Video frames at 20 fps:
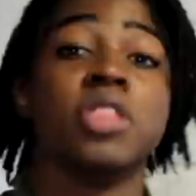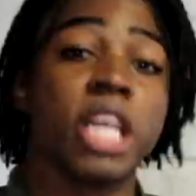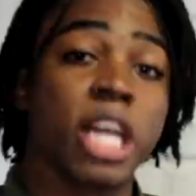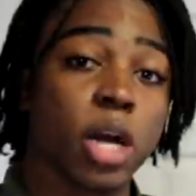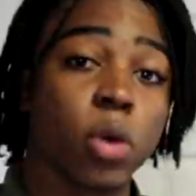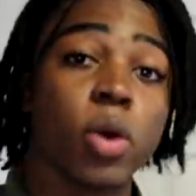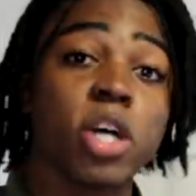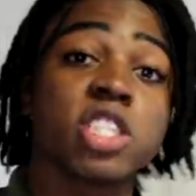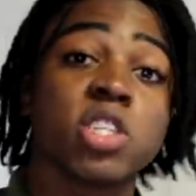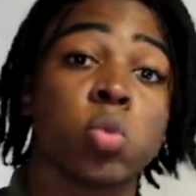
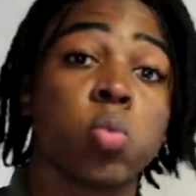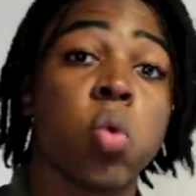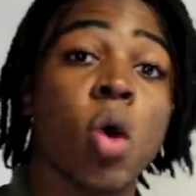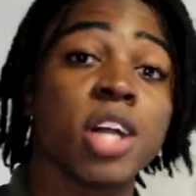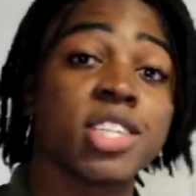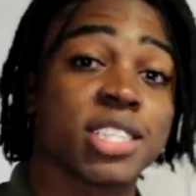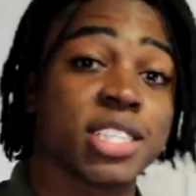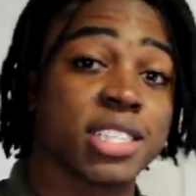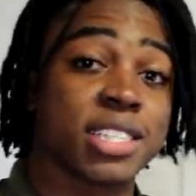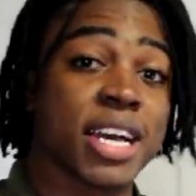There was
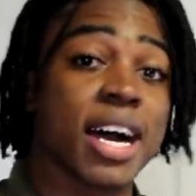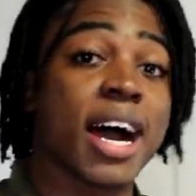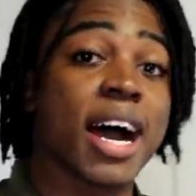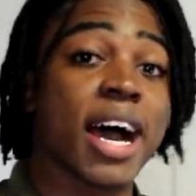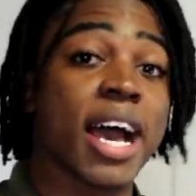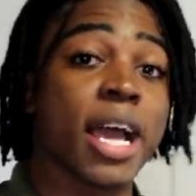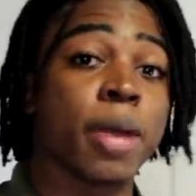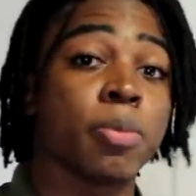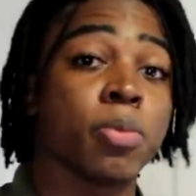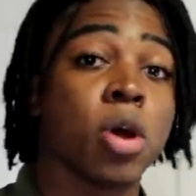once a
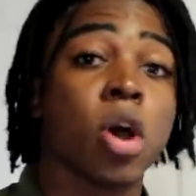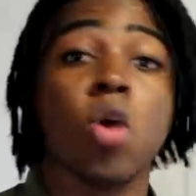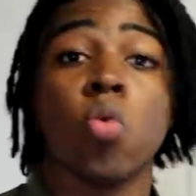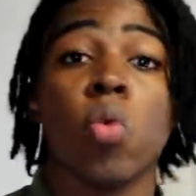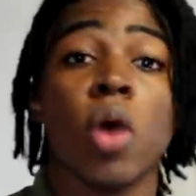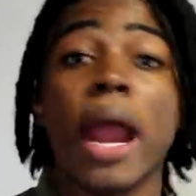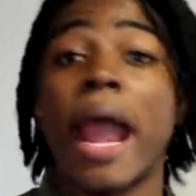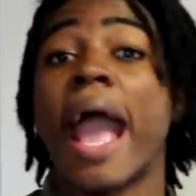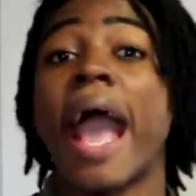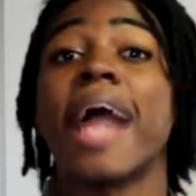time
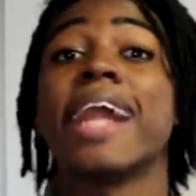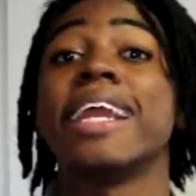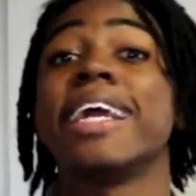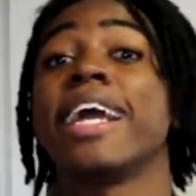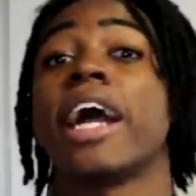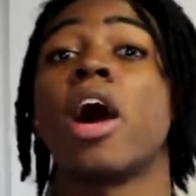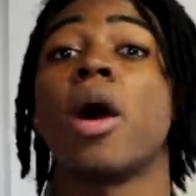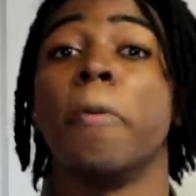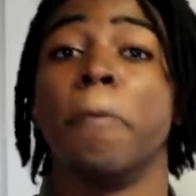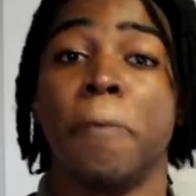where handing
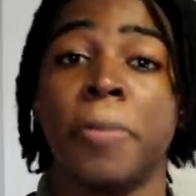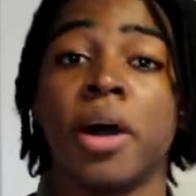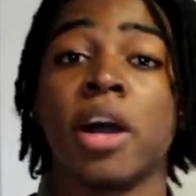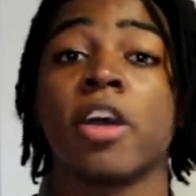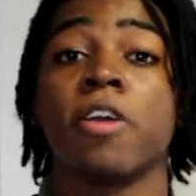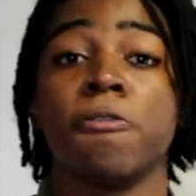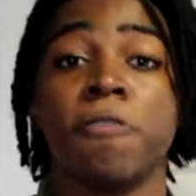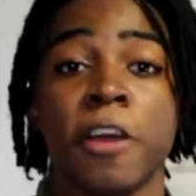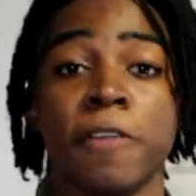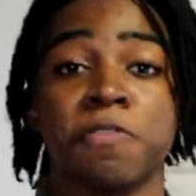out
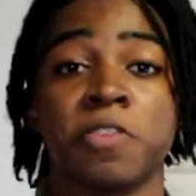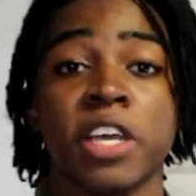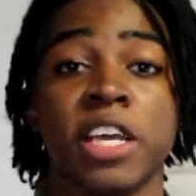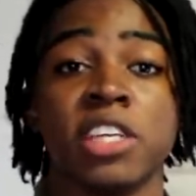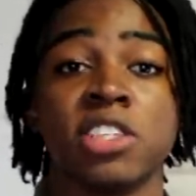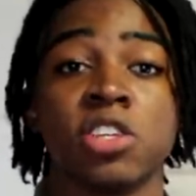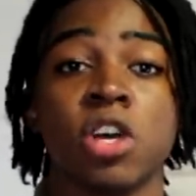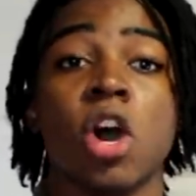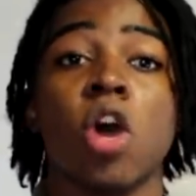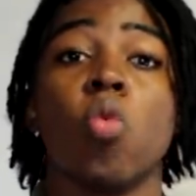buck
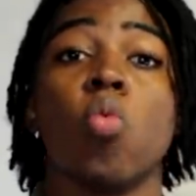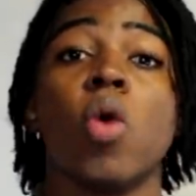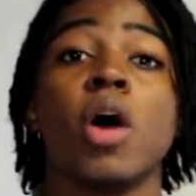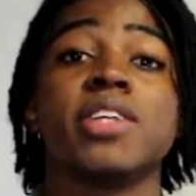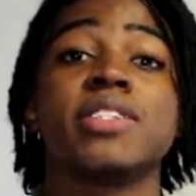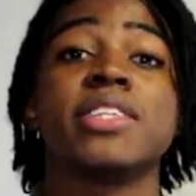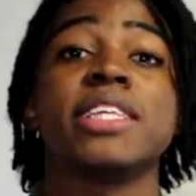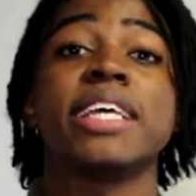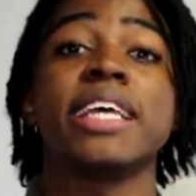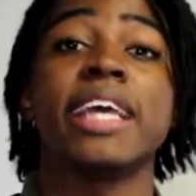50s
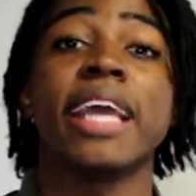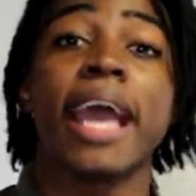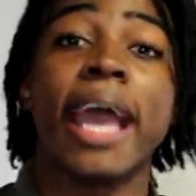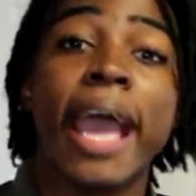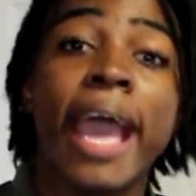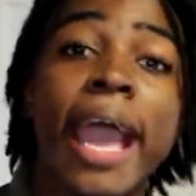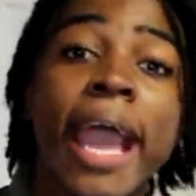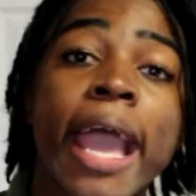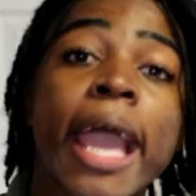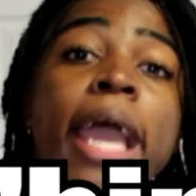was the
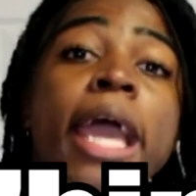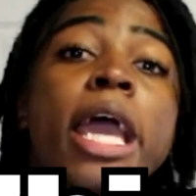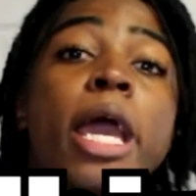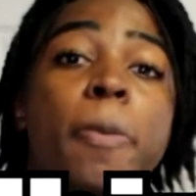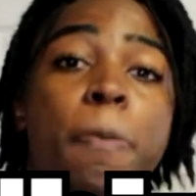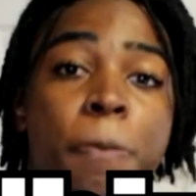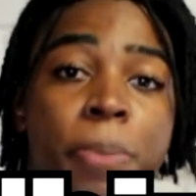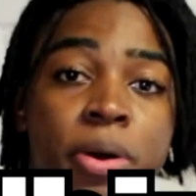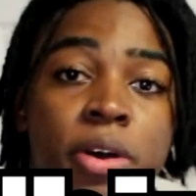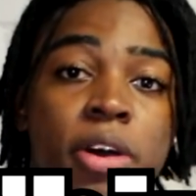hip
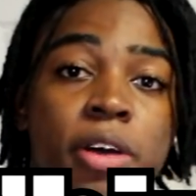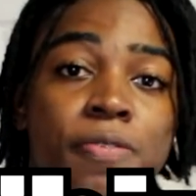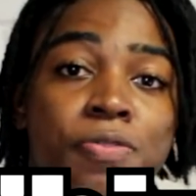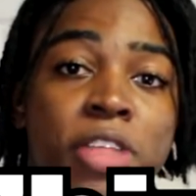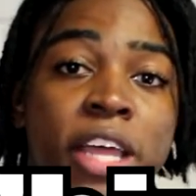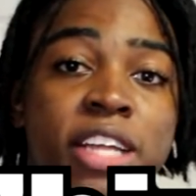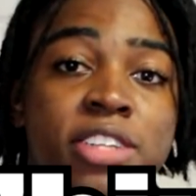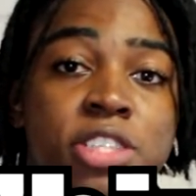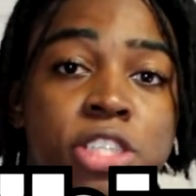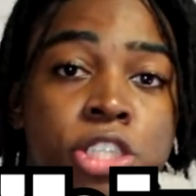
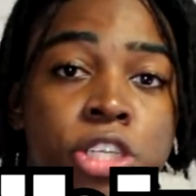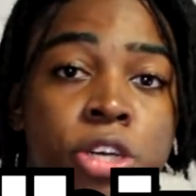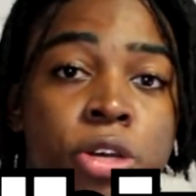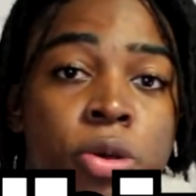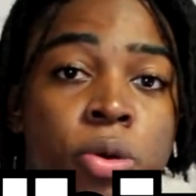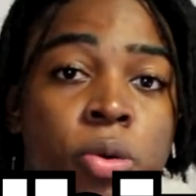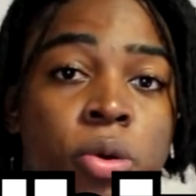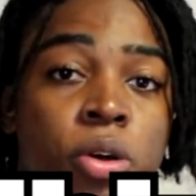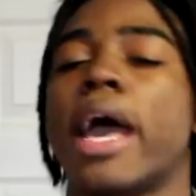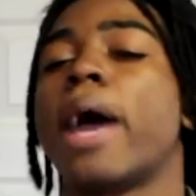thing to
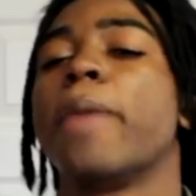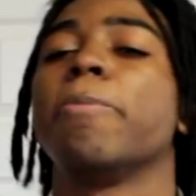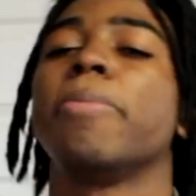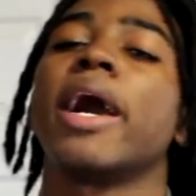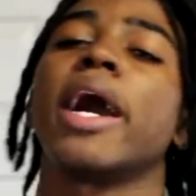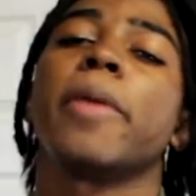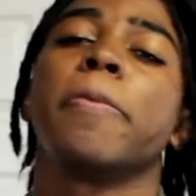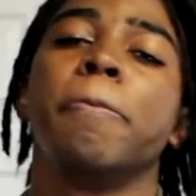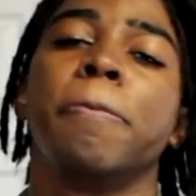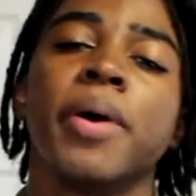do. And
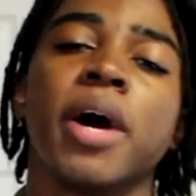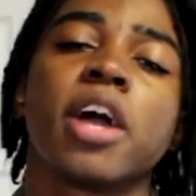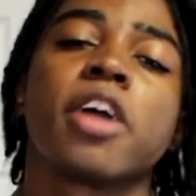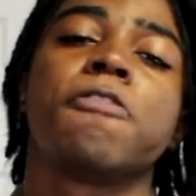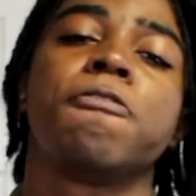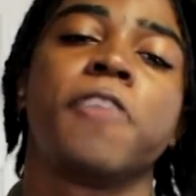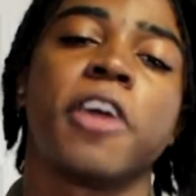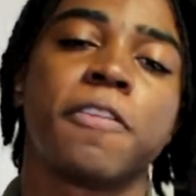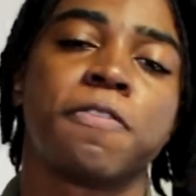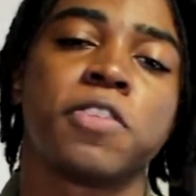by
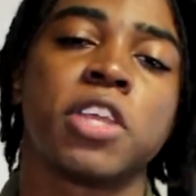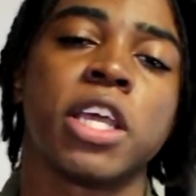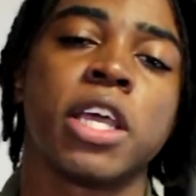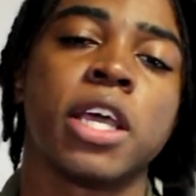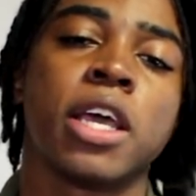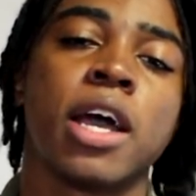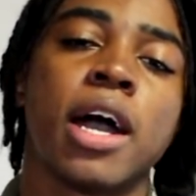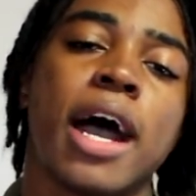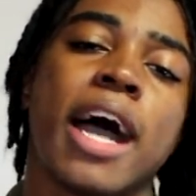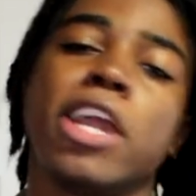buck
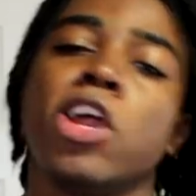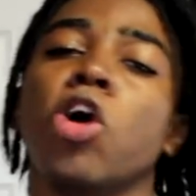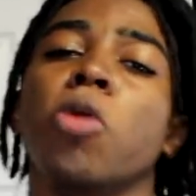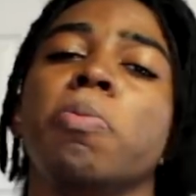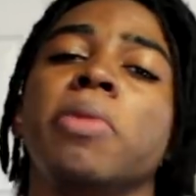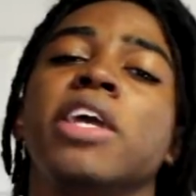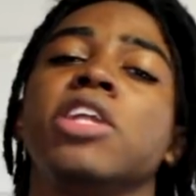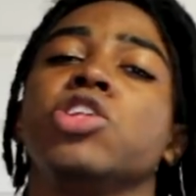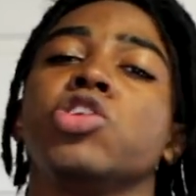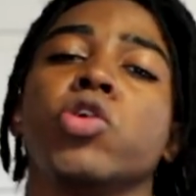50, I don't
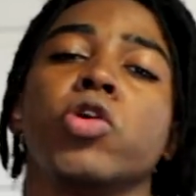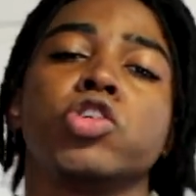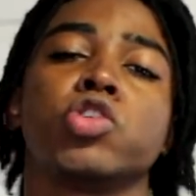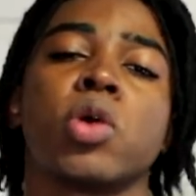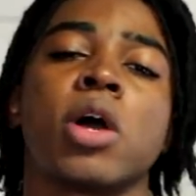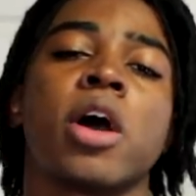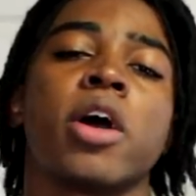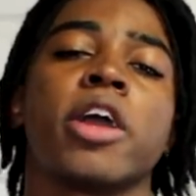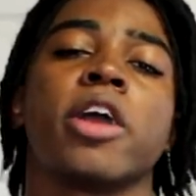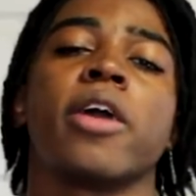mean dudes
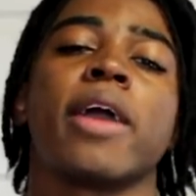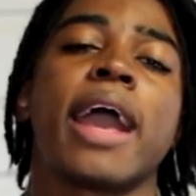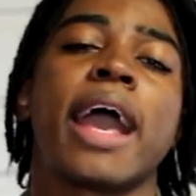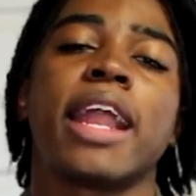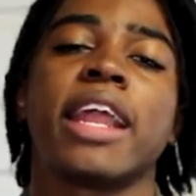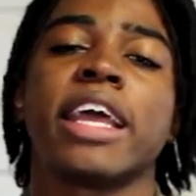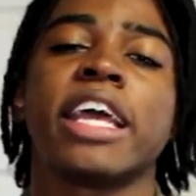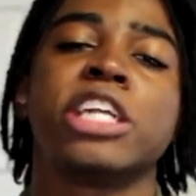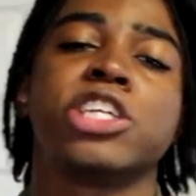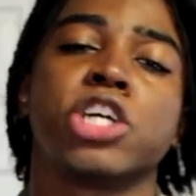are out here
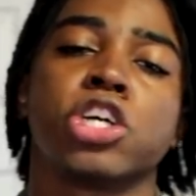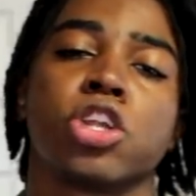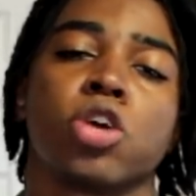handing each